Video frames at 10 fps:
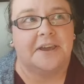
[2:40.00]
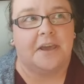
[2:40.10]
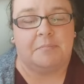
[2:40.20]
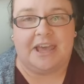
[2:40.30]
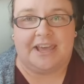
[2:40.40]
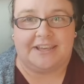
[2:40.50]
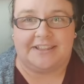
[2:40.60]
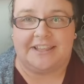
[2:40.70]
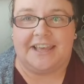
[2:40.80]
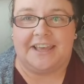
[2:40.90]
a
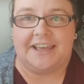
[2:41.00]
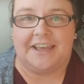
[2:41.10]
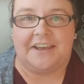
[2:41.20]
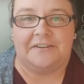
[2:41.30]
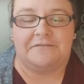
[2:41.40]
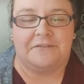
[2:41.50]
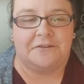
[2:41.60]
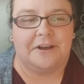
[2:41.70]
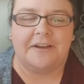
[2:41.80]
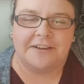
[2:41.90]
bag that I
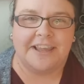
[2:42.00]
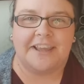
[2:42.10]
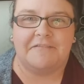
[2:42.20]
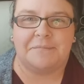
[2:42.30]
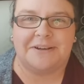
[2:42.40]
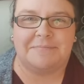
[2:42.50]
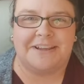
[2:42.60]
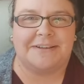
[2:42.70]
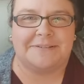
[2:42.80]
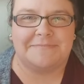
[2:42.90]
thought, oh yeah, everybody'd be
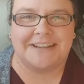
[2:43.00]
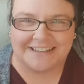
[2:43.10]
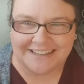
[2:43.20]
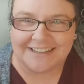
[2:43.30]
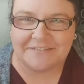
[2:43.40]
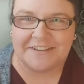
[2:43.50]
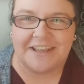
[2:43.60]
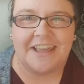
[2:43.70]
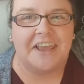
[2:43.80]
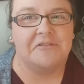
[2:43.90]
able to make it.
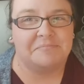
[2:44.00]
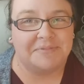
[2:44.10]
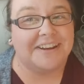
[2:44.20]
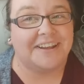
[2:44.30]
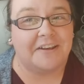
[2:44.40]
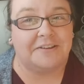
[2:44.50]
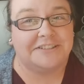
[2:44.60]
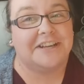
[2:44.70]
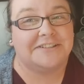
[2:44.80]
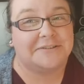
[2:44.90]
But I
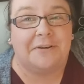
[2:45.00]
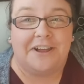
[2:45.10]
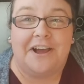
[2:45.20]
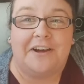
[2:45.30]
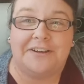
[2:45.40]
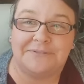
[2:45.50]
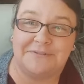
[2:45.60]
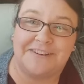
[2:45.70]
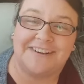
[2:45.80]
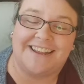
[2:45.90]
chose quite a hard
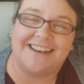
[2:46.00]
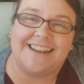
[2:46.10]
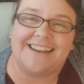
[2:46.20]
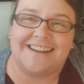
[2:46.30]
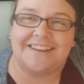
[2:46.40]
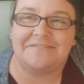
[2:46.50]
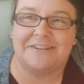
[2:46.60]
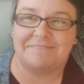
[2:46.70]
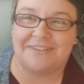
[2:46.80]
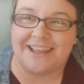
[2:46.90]
one, and then I
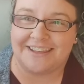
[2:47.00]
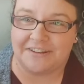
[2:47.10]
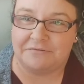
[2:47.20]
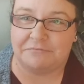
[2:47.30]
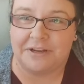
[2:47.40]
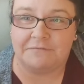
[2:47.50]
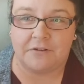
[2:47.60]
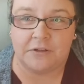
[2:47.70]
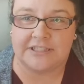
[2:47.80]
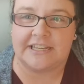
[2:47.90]
went back and
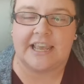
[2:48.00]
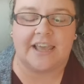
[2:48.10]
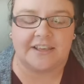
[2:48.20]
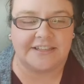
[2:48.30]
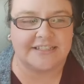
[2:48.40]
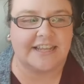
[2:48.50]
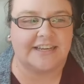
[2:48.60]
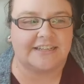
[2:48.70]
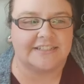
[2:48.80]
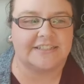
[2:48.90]
rethought it out,
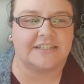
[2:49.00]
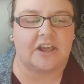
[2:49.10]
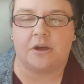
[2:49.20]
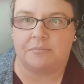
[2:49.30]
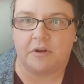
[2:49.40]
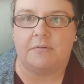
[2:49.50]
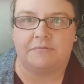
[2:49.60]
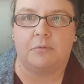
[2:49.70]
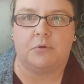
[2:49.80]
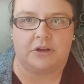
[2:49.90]
and I've gone
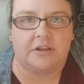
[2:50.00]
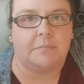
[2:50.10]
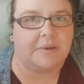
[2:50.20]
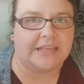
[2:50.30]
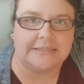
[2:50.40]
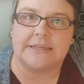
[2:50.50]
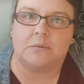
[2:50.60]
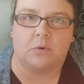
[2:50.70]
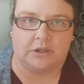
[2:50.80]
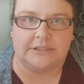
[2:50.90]
for one of the basic
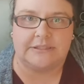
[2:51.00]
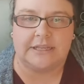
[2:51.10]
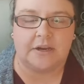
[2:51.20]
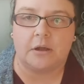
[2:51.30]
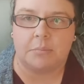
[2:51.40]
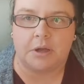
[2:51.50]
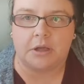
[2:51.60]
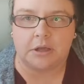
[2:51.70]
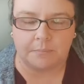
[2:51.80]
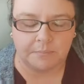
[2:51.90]
ones in her
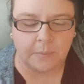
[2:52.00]
book.